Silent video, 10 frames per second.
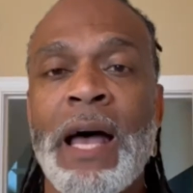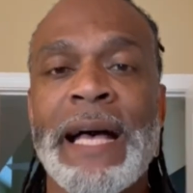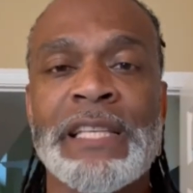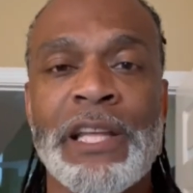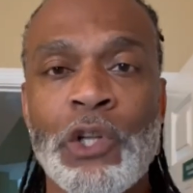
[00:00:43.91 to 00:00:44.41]

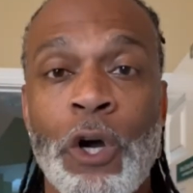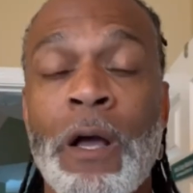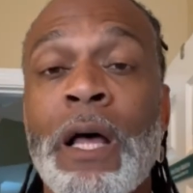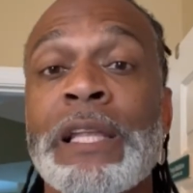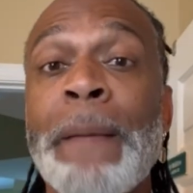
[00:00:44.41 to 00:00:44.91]
I said,
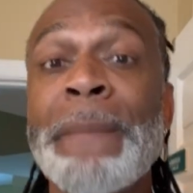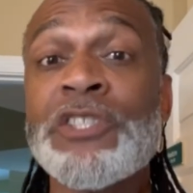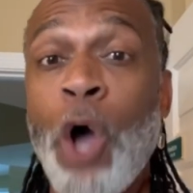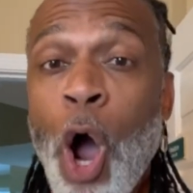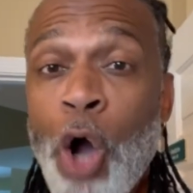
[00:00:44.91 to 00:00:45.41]
look, let me
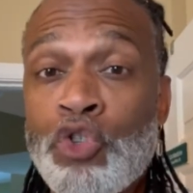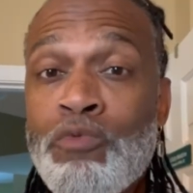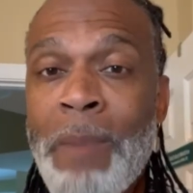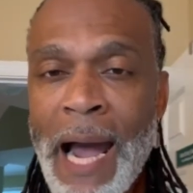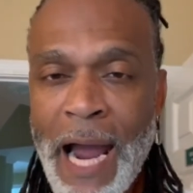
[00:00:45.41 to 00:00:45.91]
talk to
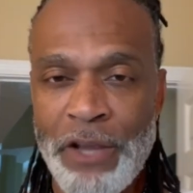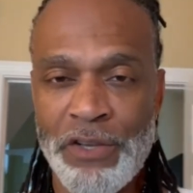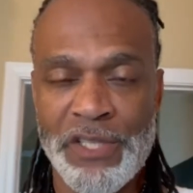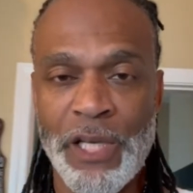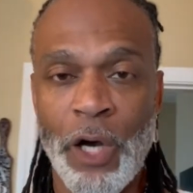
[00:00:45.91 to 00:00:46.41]
my higher
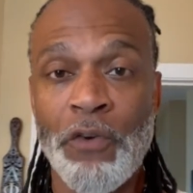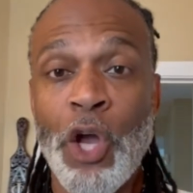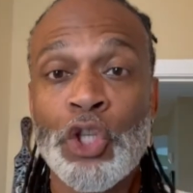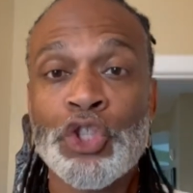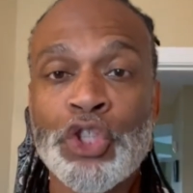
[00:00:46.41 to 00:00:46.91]
self.
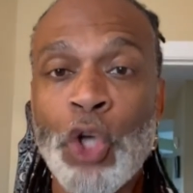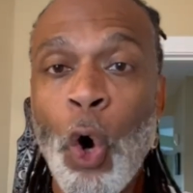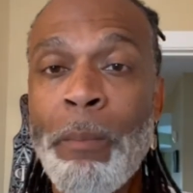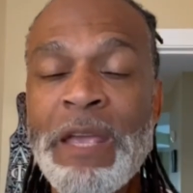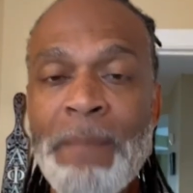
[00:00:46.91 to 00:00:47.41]

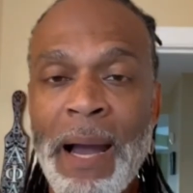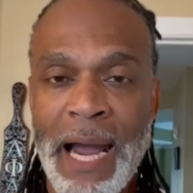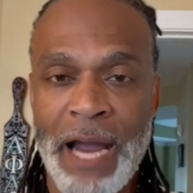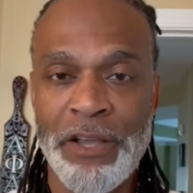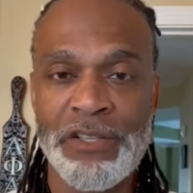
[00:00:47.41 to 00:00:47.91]
Show me my
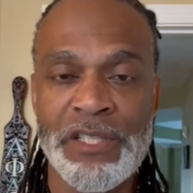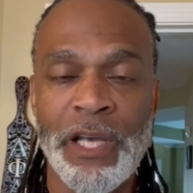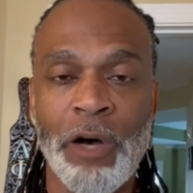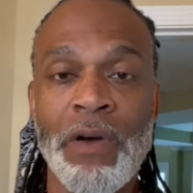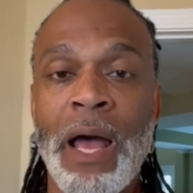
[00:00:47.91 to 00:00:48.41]
higher
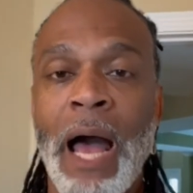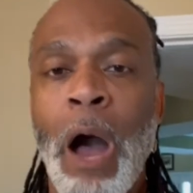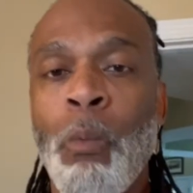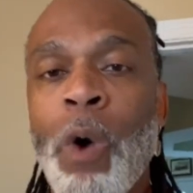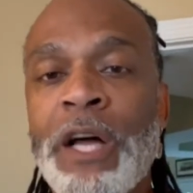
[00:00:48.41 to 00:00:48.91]
self. I
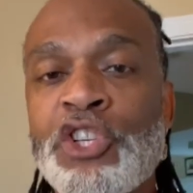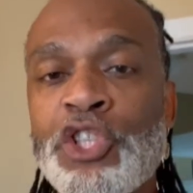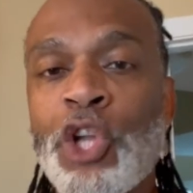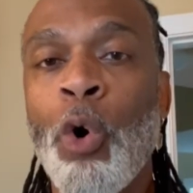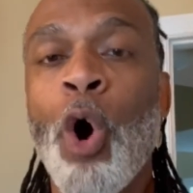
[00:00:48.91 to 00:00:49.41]
want to
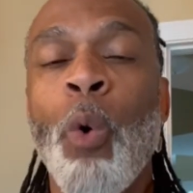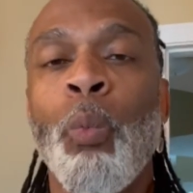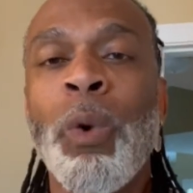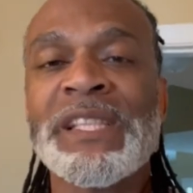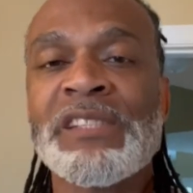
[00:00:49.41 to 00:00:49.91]
know
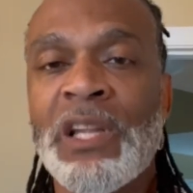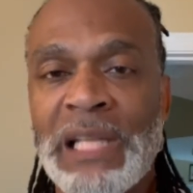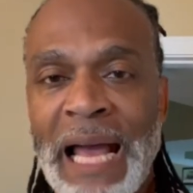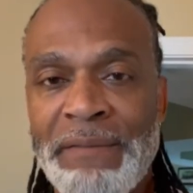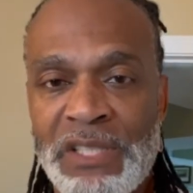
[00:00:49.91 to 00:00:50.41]
what's the
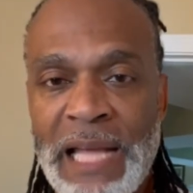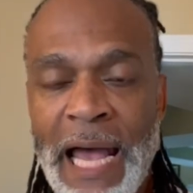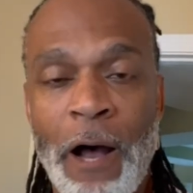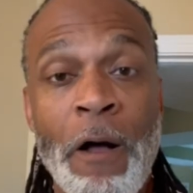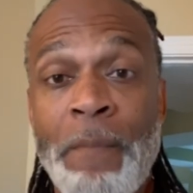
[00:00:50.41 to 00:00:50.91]

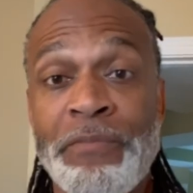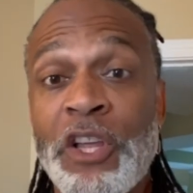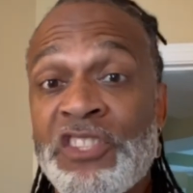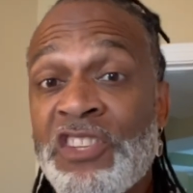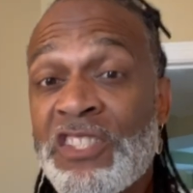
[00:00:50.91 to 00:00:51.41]
lifestyle,
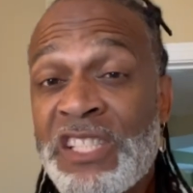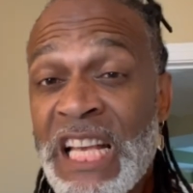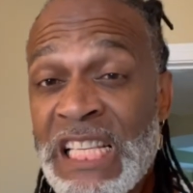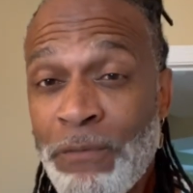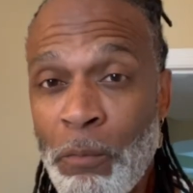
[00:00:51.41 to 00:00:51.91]
the
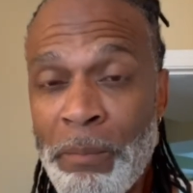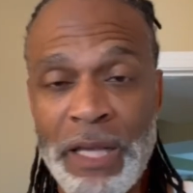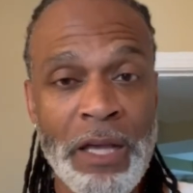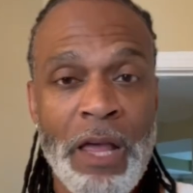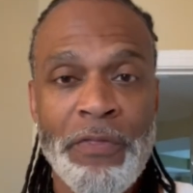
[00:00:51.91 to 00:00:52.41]
successful
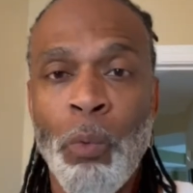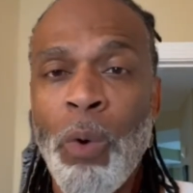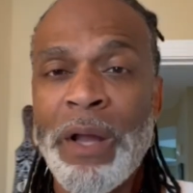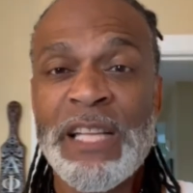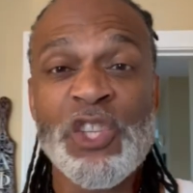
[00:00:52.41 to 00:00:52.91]
me, the
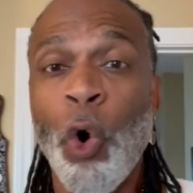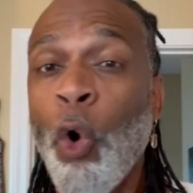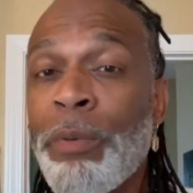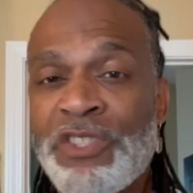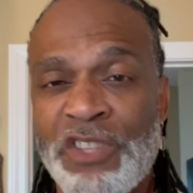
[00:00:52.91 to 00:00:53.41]
one that's
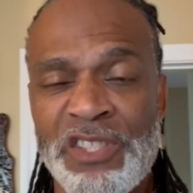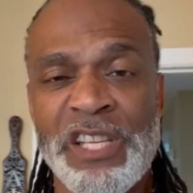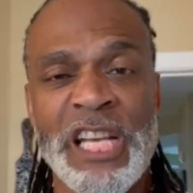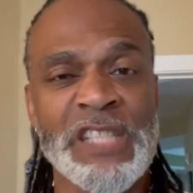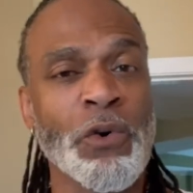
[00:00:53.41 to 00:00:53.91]
uber
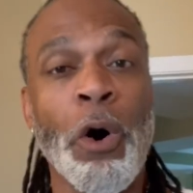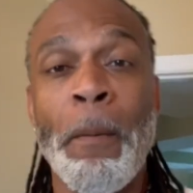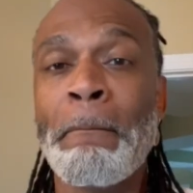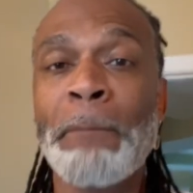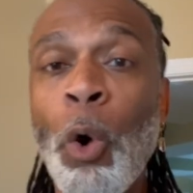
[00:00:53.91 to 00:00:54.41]
successful,
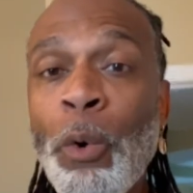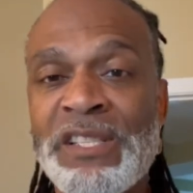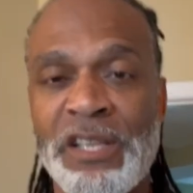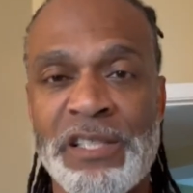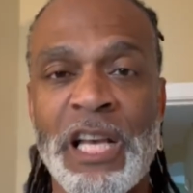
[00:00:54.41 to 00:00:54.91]
muy
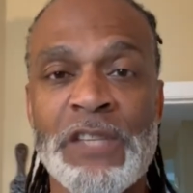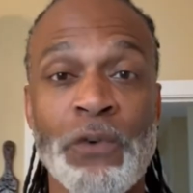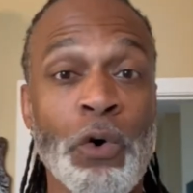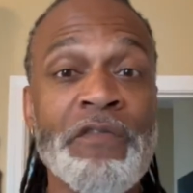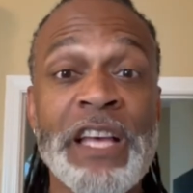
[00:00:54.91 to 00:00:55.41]

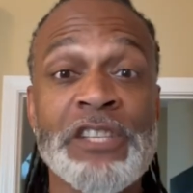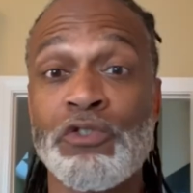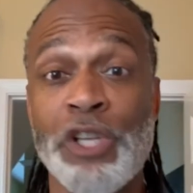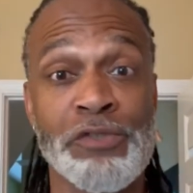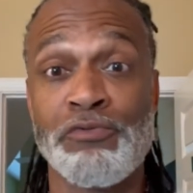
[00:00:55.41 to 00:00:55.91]
successful, that's
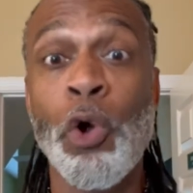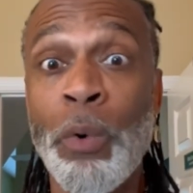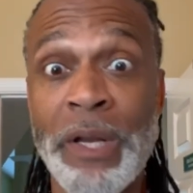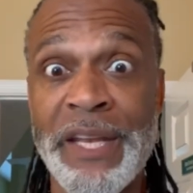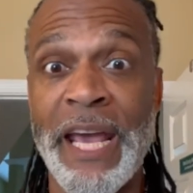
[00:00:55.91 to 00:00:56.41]
just
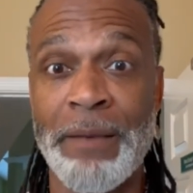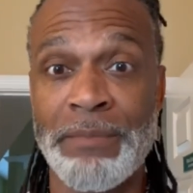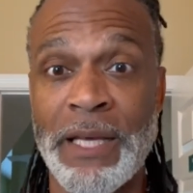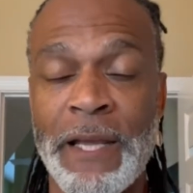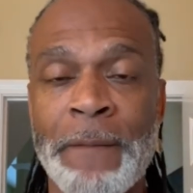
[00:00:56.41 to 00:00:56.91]
doing the damn
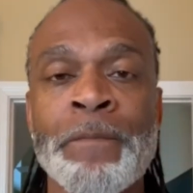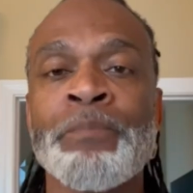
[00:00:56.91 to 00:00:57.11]
thing.